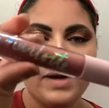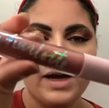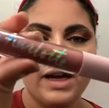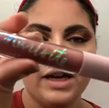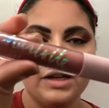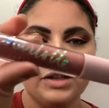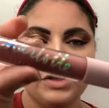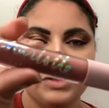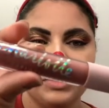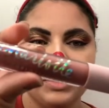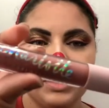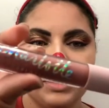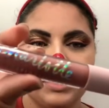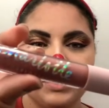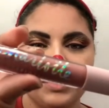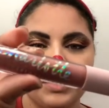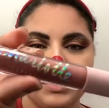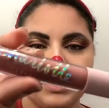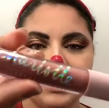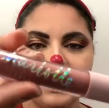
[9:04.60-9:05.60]
by Charlotte
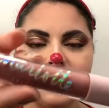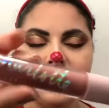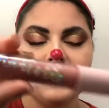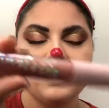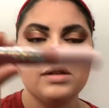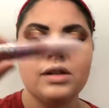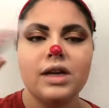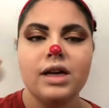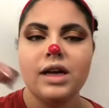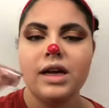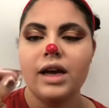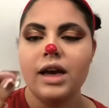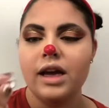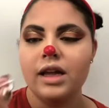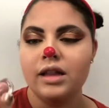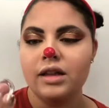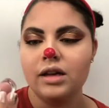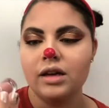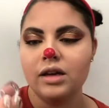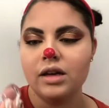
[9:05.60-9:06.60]
Russe
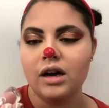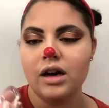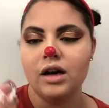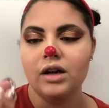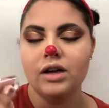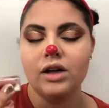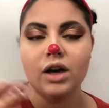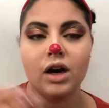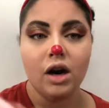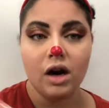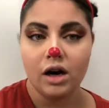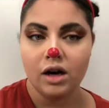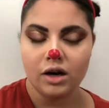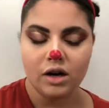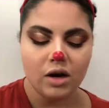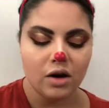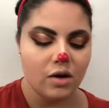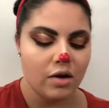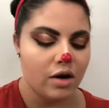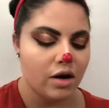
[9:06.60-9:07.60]
in the color Hot
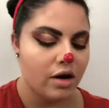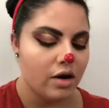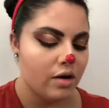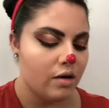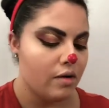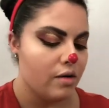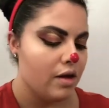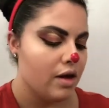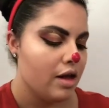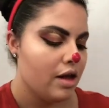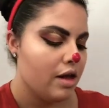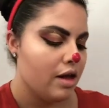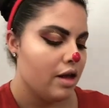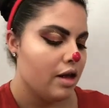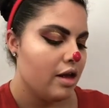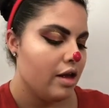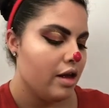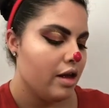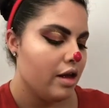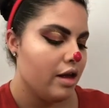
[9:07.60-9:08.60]
Cocoa.
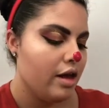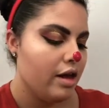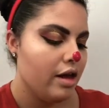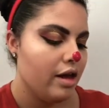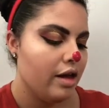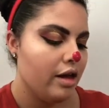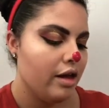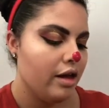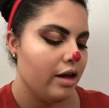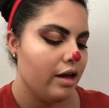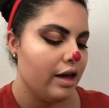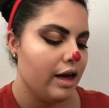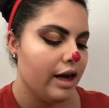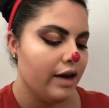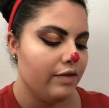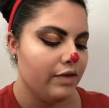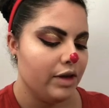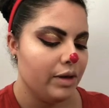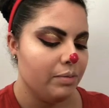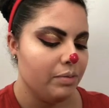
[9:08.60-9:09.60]
And
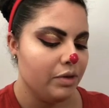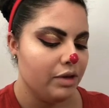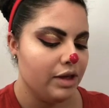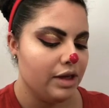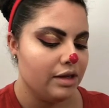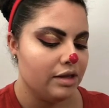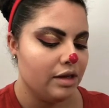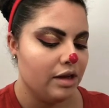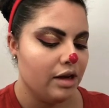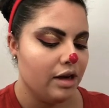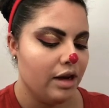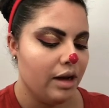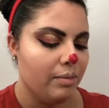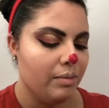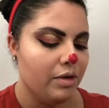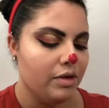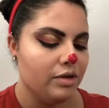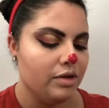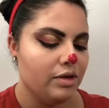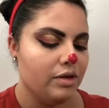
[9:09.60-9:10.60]
after I put this on,
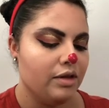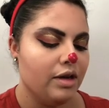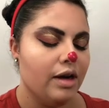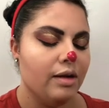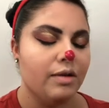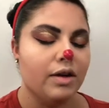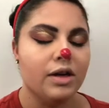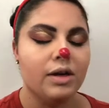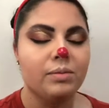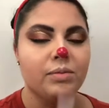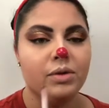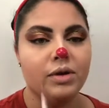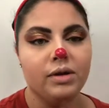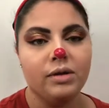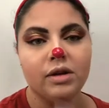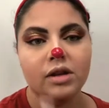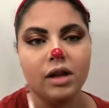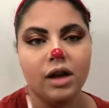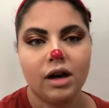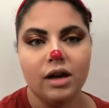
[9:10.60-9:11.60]
I'm gonna
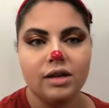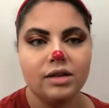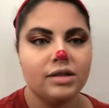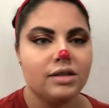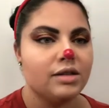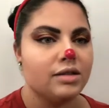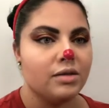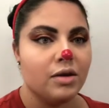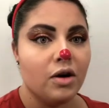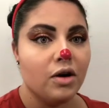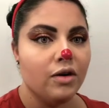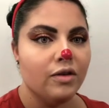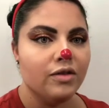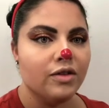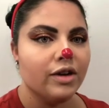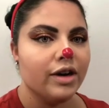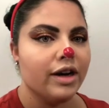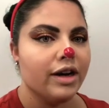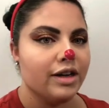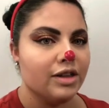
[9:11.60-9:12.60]
put gloss
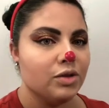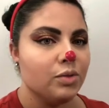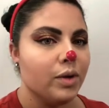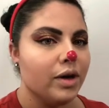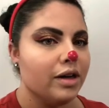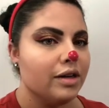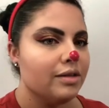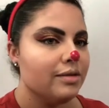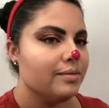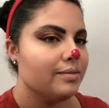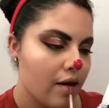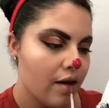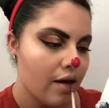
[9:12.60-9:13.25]
over it as well.